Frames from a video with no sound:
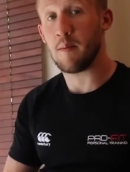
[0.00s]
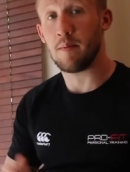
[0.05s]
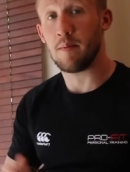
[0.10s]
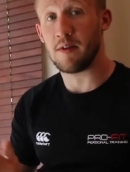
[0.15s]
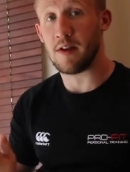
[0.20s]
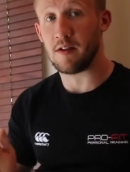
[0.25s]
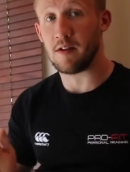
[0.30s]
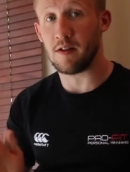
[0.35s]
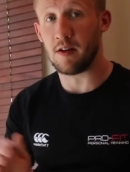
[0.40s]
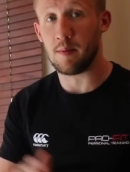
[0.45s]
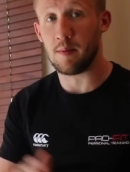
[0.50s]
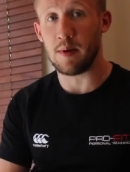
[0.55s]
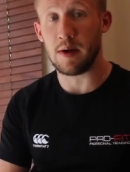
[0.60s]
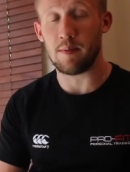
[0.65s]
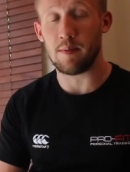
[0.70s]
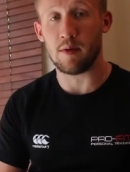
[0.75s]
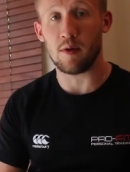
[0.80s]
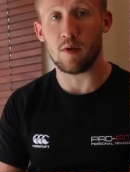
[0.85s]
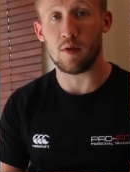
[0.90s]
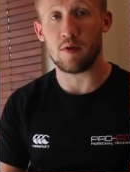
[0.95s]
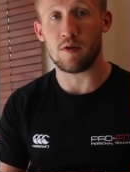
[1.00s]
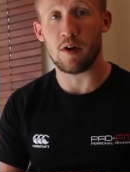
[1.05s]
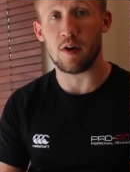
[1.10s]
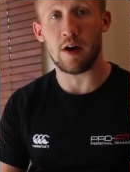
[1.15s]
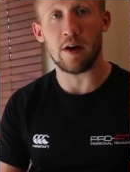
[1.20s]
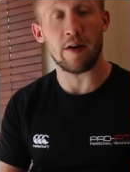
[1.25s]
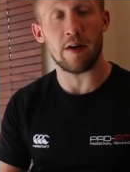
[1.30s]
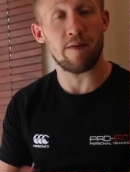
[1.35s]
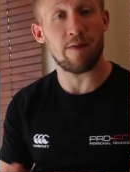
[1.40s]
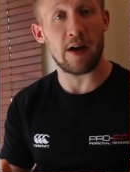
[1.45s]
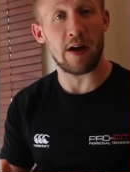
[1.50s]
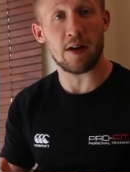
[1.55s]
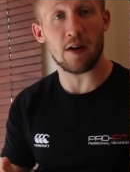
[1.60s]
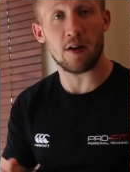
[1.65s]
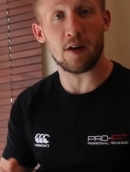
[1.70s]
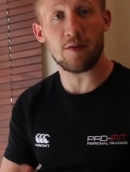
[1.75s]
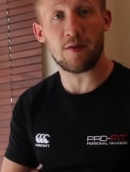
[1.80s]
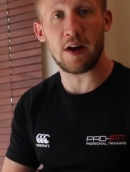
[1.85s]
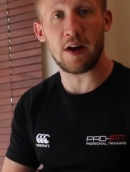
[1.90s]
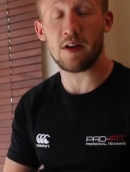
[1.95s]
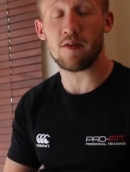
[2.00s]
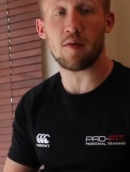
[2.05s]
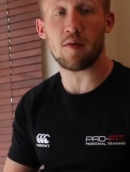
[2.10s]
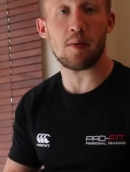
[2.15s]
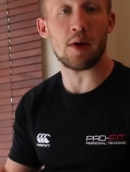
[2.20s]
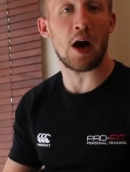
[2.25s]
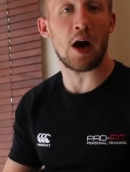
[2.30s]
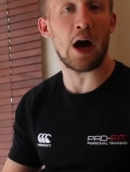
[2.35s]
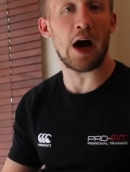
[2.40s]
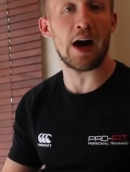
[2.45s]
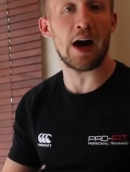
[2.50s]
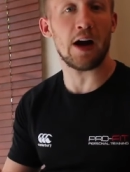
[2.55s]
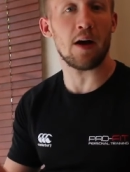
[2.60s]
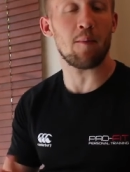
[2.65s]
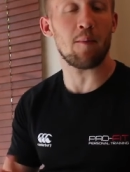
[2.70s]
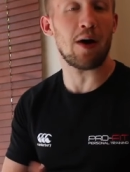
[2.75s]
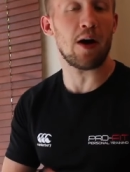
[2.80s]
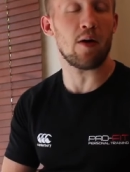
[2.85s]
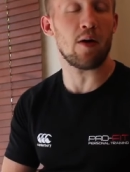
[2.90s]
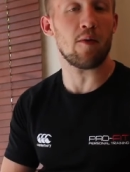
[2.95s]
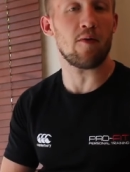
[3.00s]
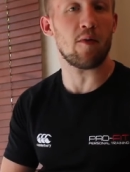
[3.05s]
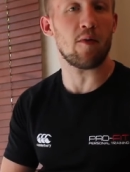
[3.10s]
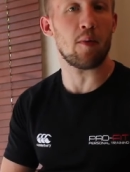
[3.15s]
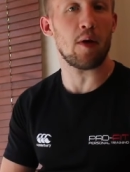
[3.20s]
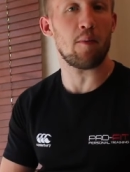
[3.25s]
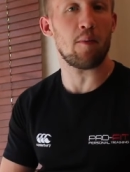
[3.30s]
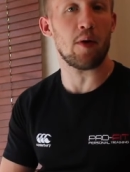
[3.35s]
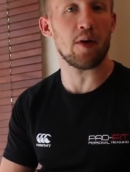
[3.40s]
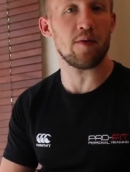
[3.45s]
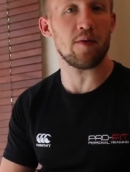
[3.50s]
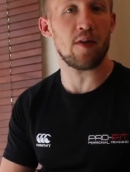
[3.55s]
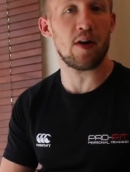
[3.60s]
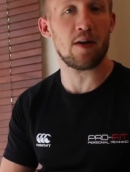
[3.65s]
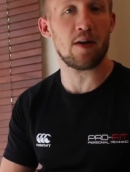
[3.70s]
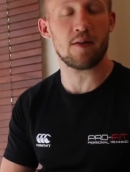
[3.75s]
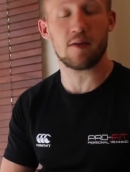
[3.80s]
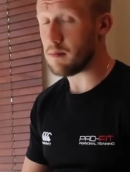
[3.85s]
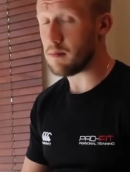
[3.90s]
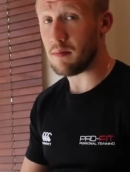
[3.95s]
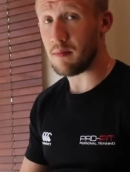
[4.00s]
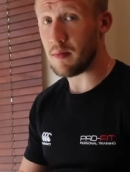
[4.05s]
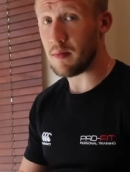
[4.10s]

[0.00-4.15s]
potentially people who are starting a fat loss phase from a higher amount of body fat,